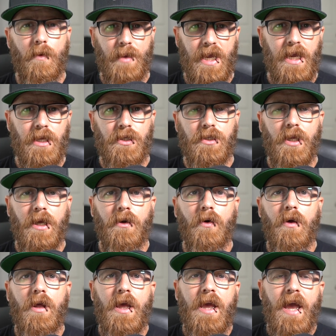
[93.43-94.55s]
the page title.
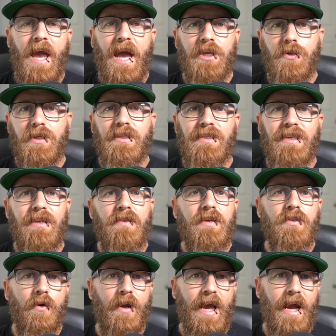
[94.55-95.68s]
As you can see,
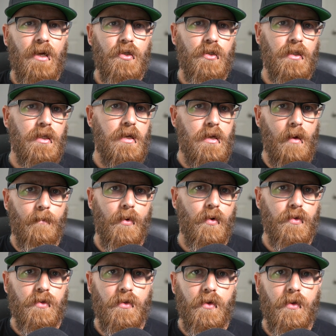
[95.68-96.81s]
these aren't actually
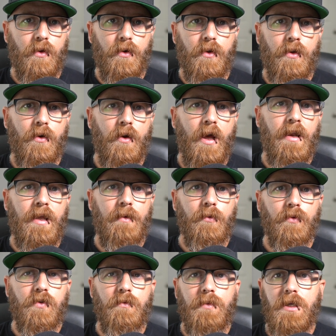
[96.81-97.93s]
numbers. They're not
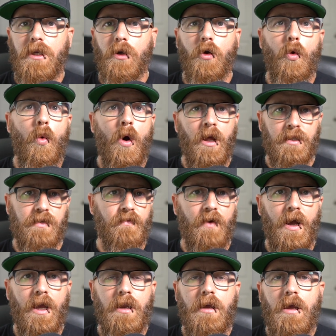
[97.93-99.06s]
able to be
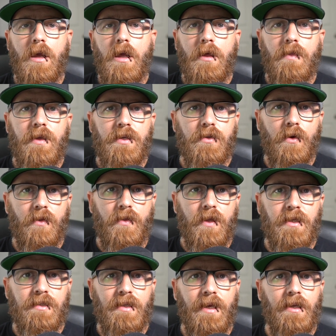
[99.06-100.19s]
quantified. These are
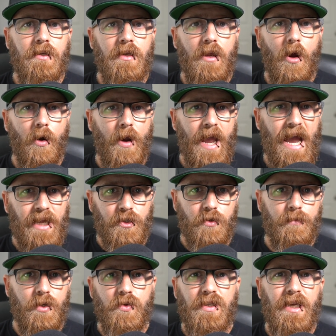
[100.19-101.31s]
things that are
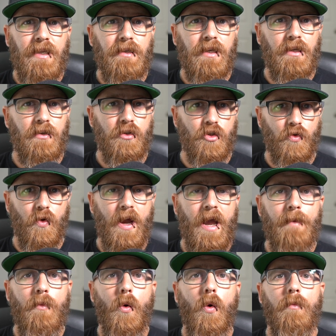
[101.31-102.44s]
attributes and can
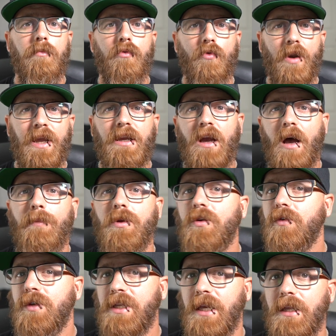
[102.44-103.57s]
describe or break up
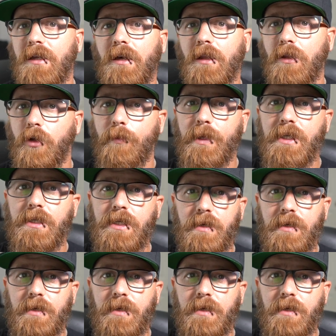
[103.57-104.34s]
your data a little bit